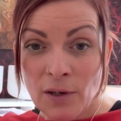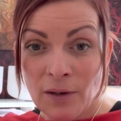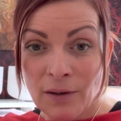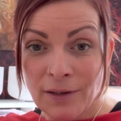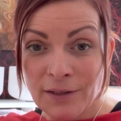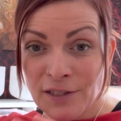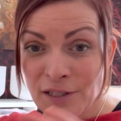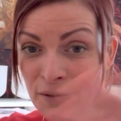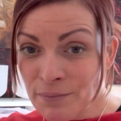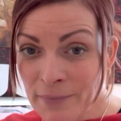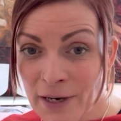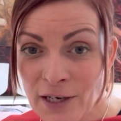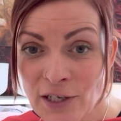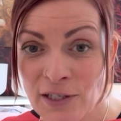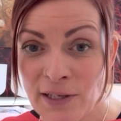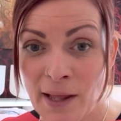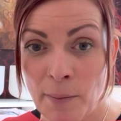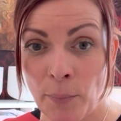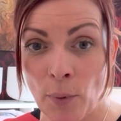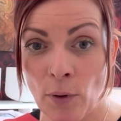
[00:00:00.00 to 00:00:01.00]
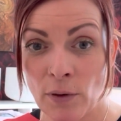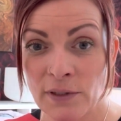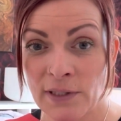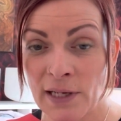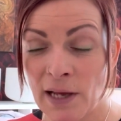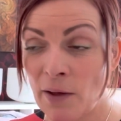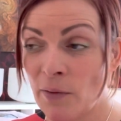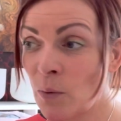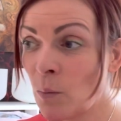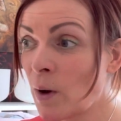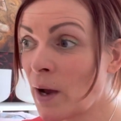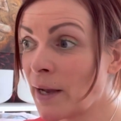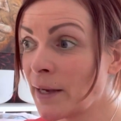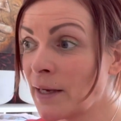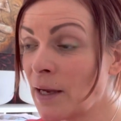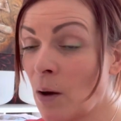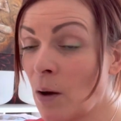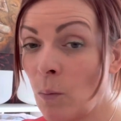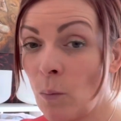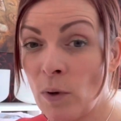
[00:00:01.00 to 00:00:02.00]
I smash that box out of the
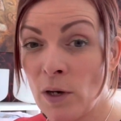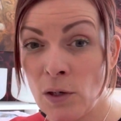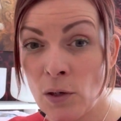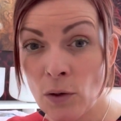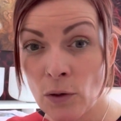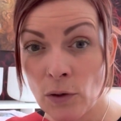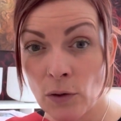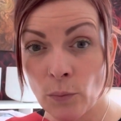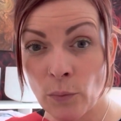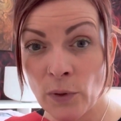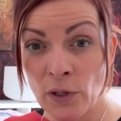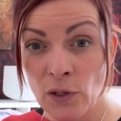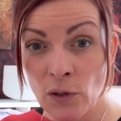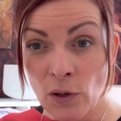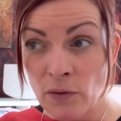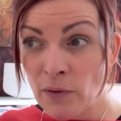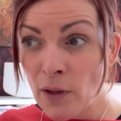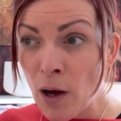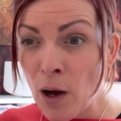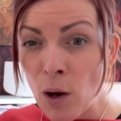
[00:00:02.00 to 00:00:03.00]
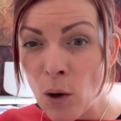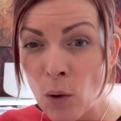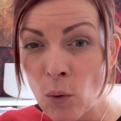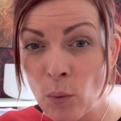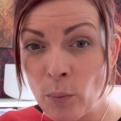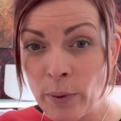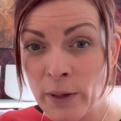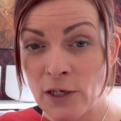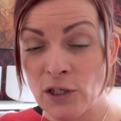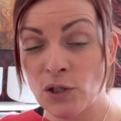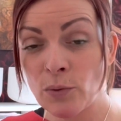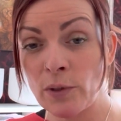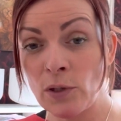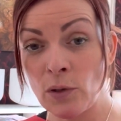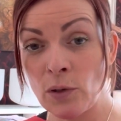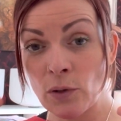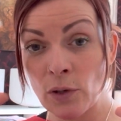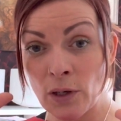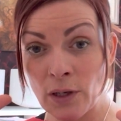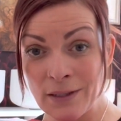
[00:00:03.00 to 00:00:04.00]
way and we look at the whole picture. We
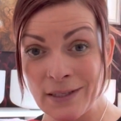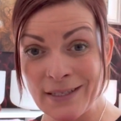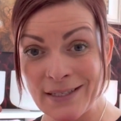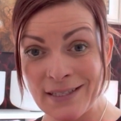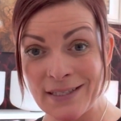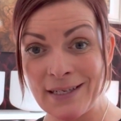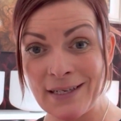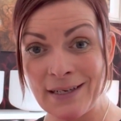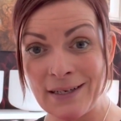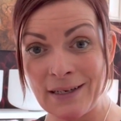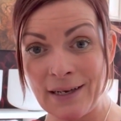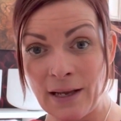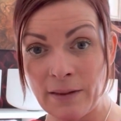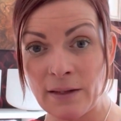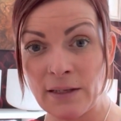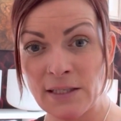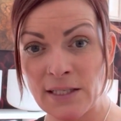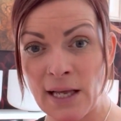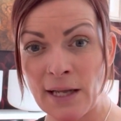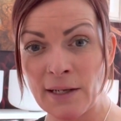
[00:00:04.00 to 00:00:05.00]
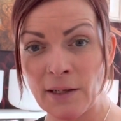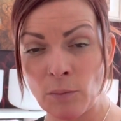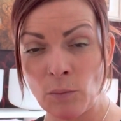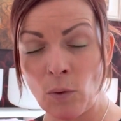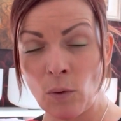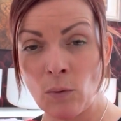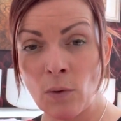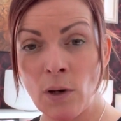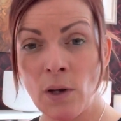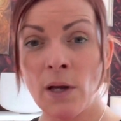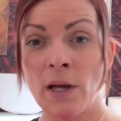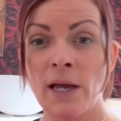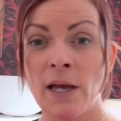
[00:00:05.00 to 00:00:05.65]
look holistically at this animal.